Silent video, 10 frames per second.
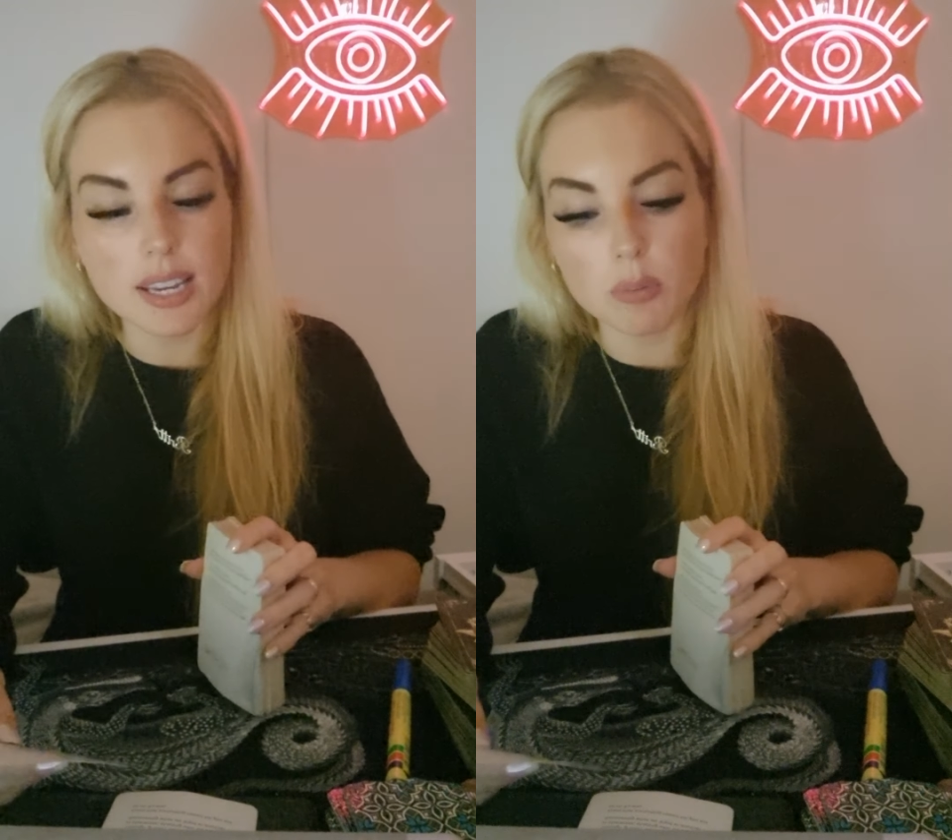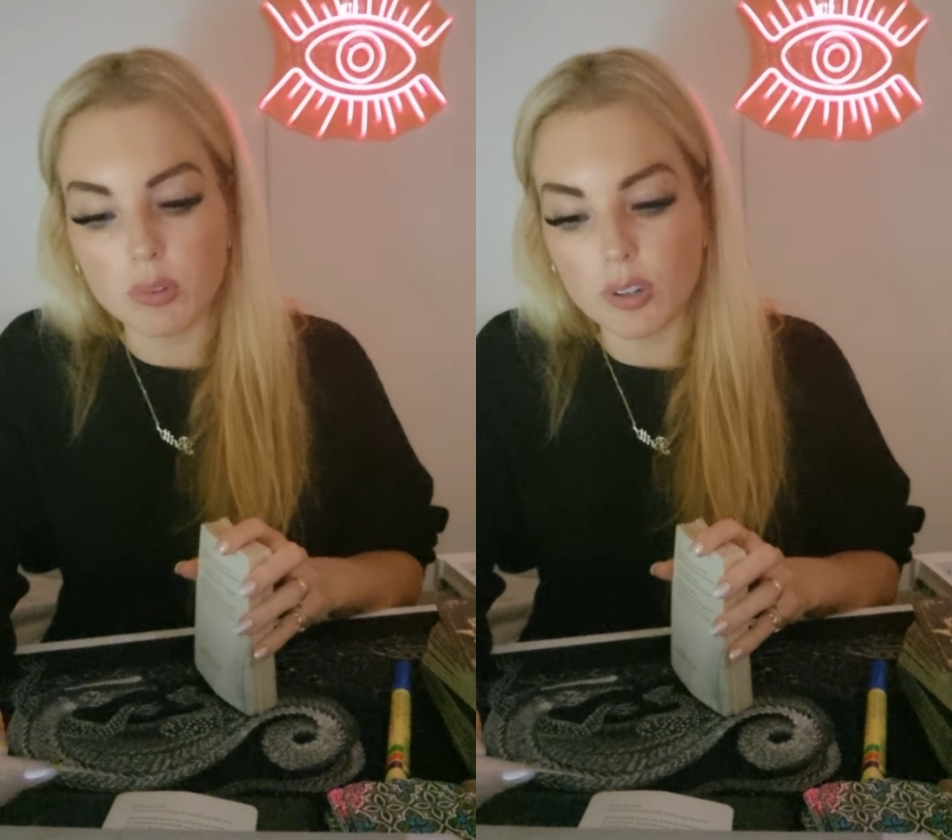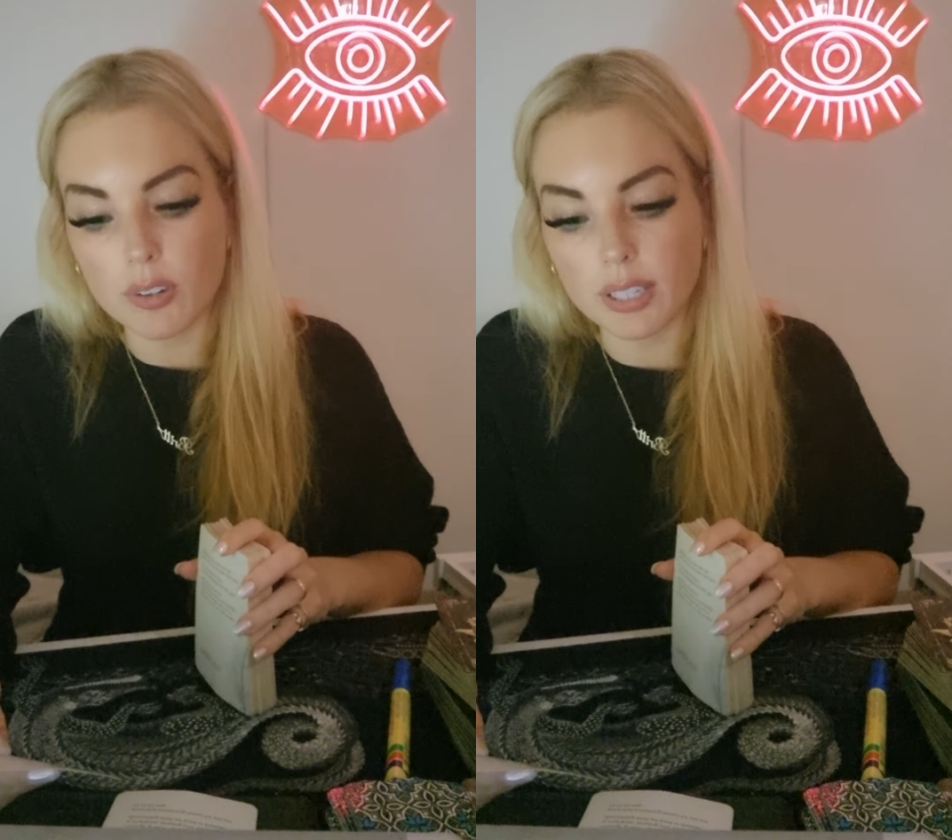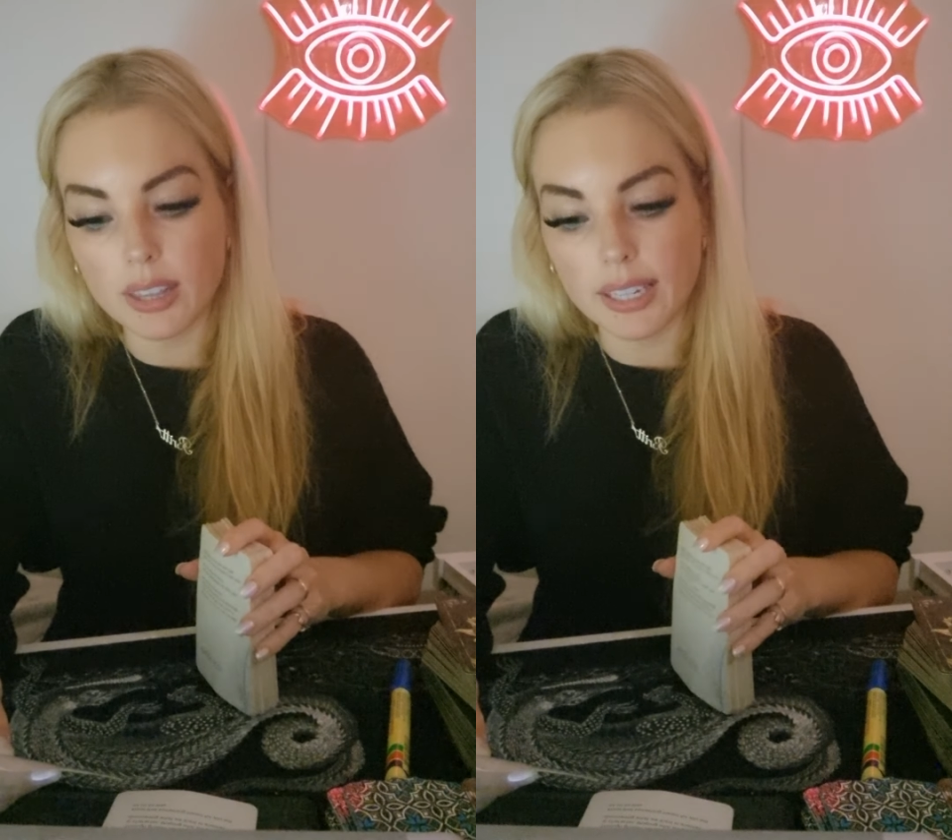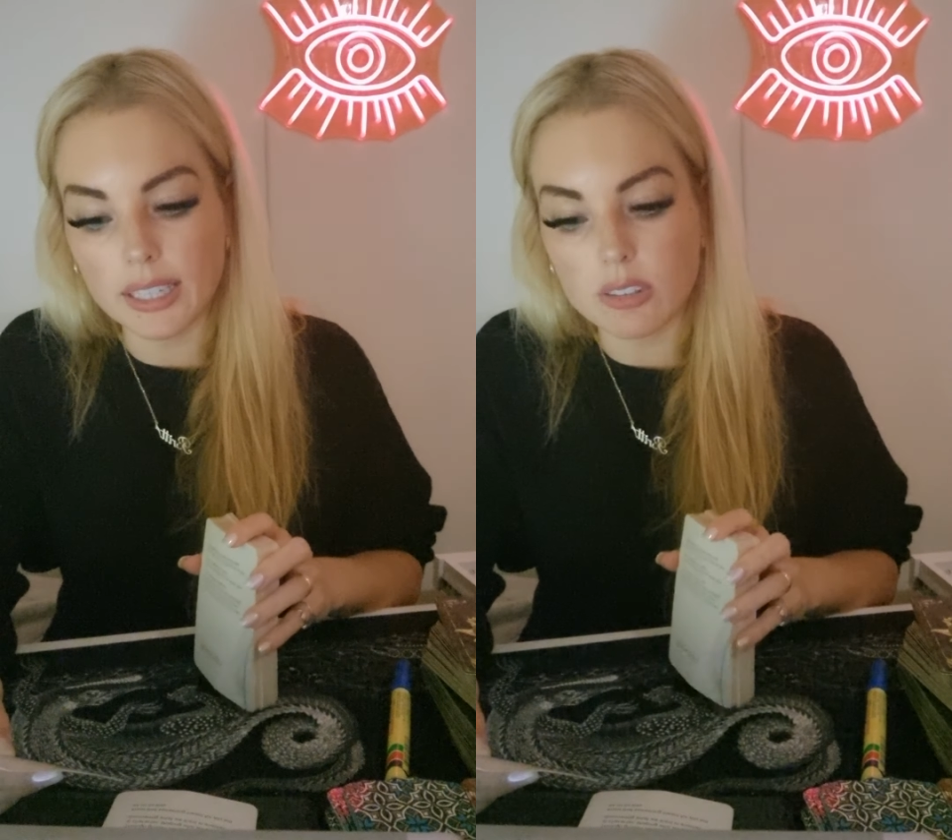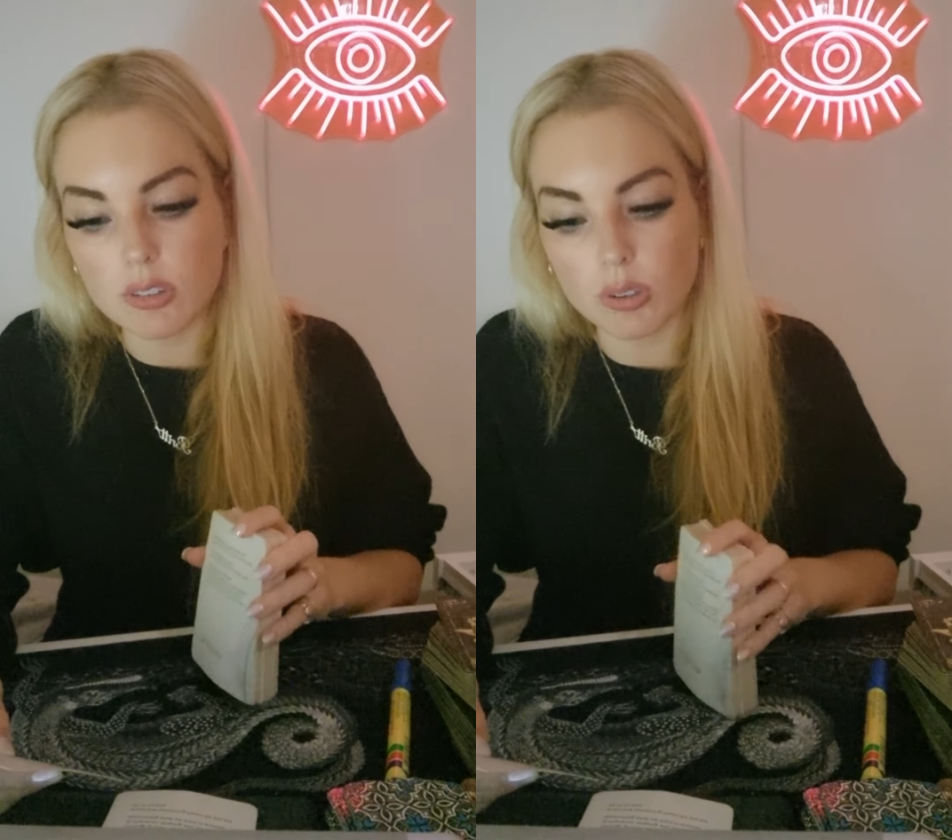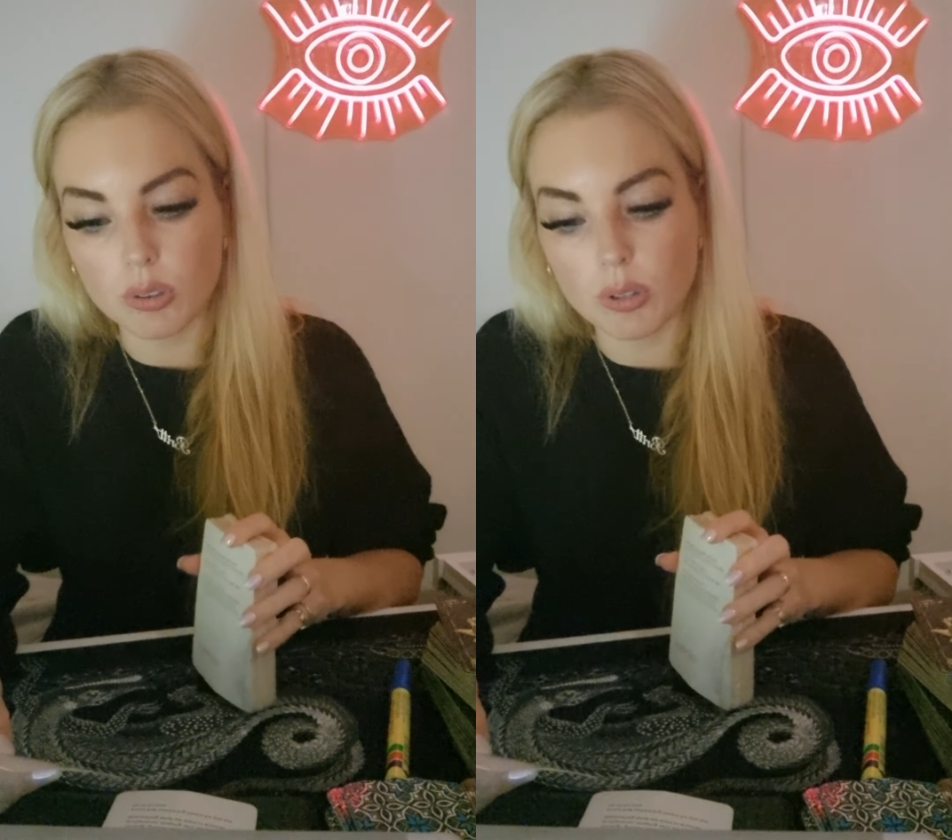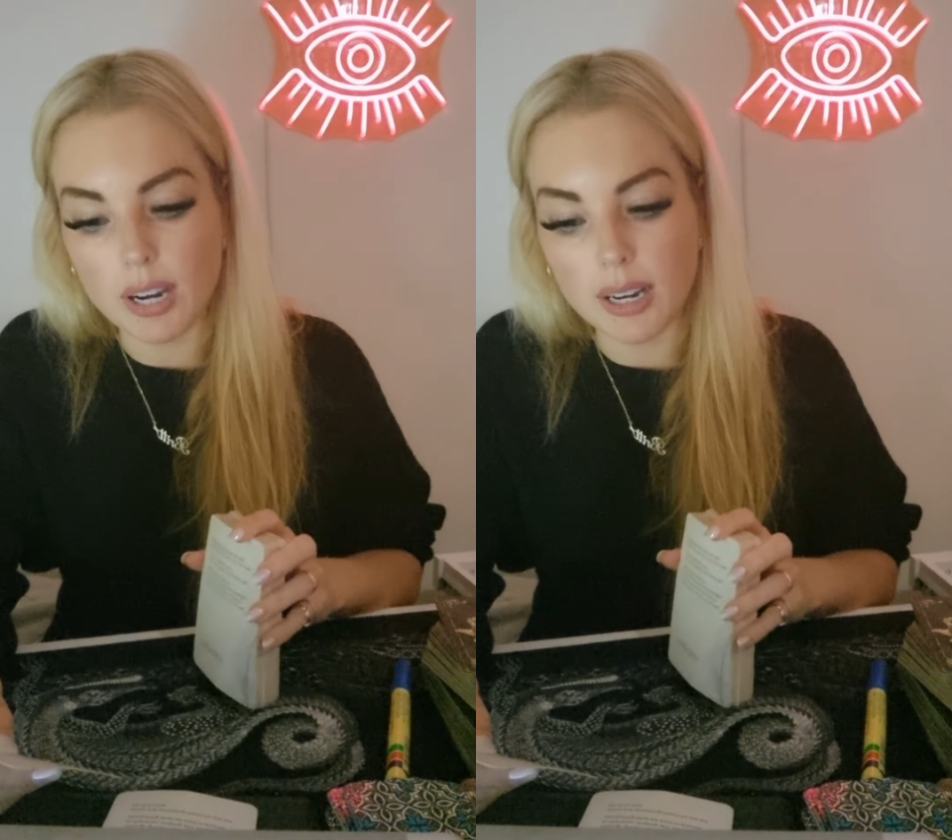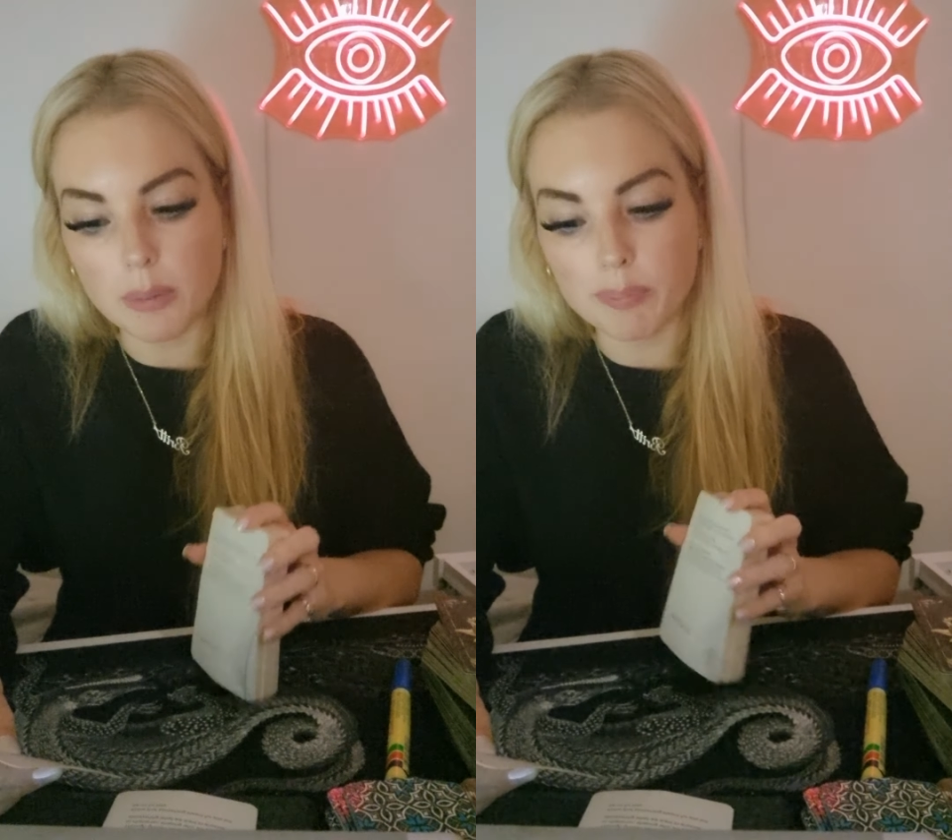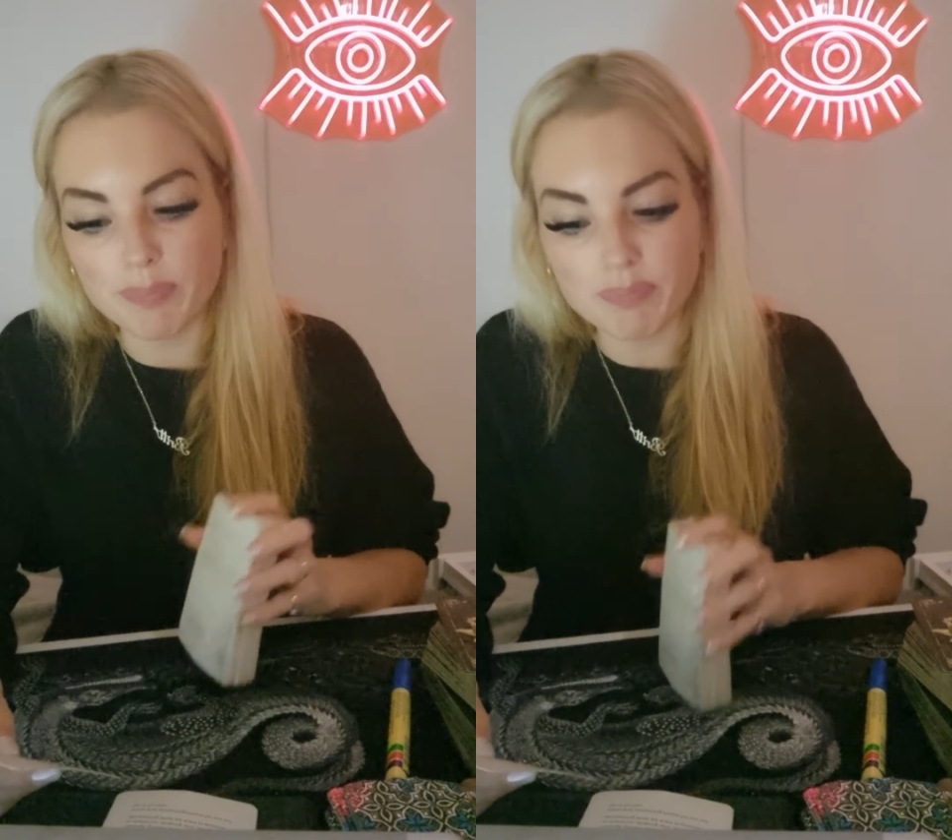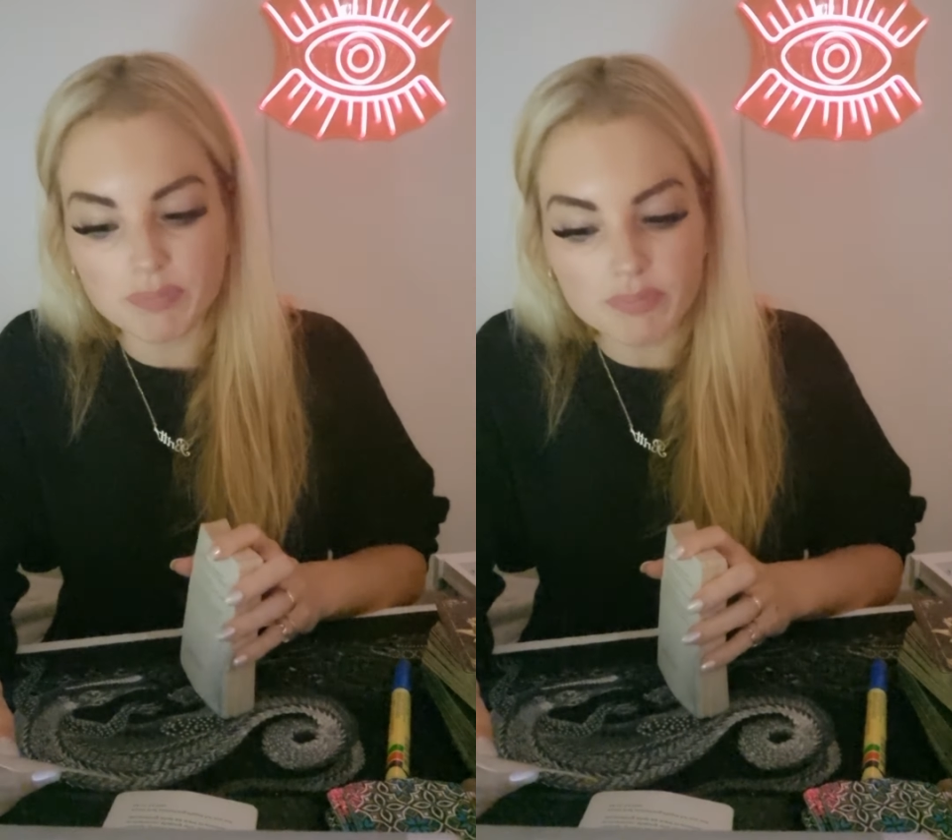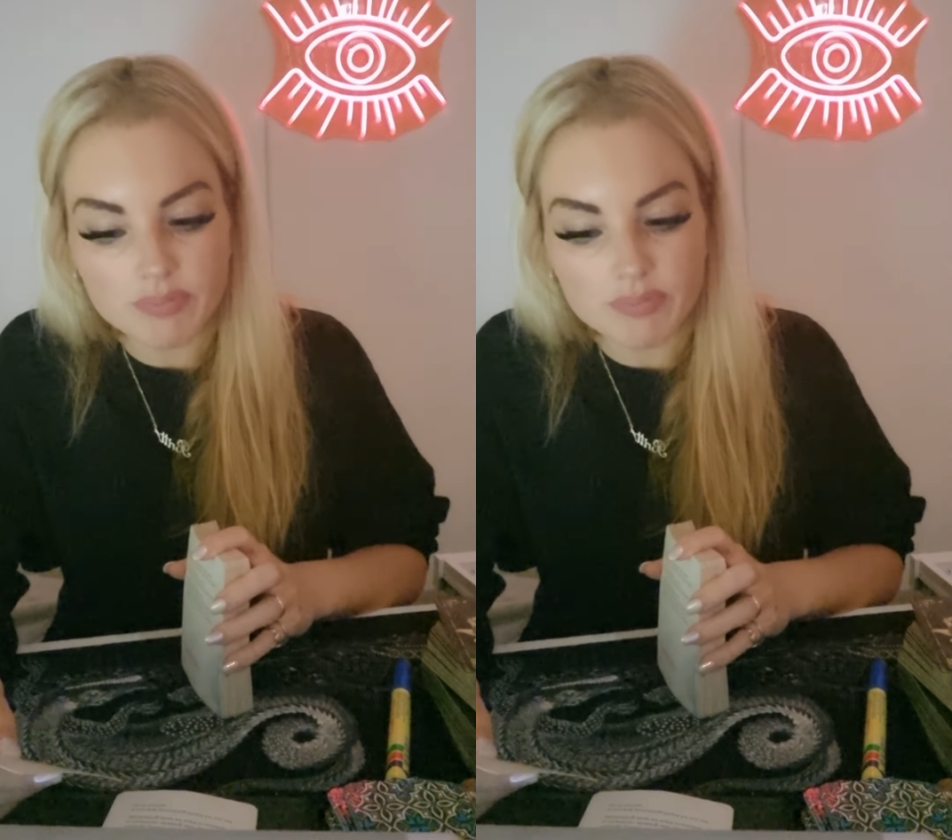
and it will only lead to um,